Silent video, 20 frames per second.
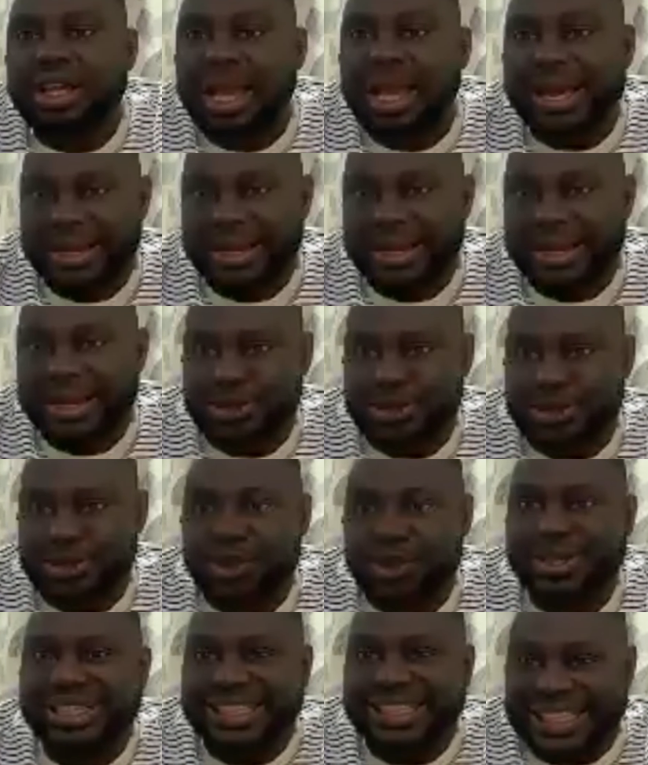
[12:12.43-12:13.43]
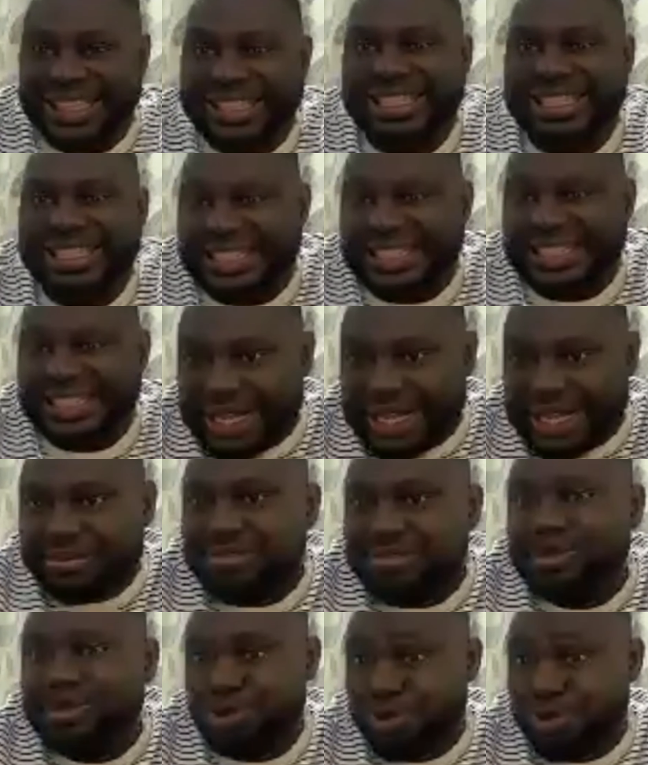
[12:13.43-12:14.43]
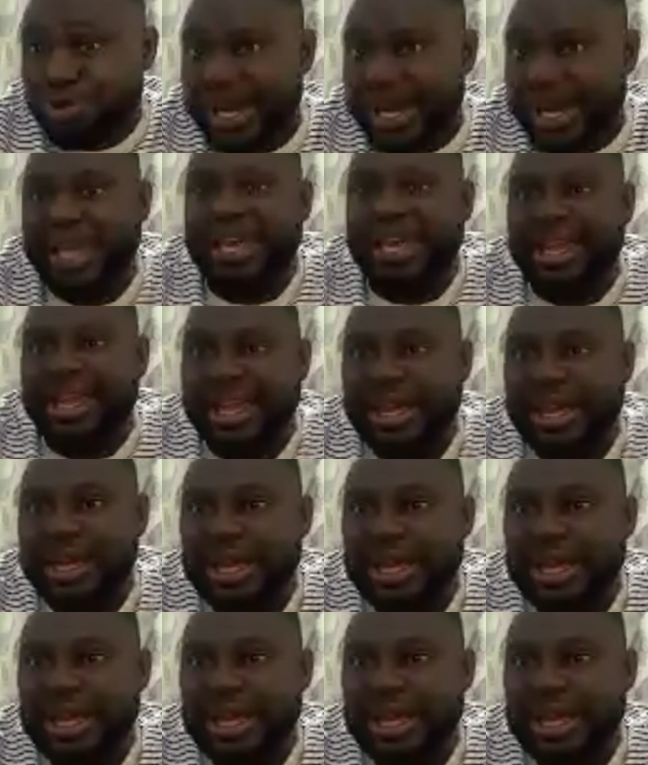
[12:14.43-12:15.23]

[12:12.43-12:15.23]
and make sure these things come to play.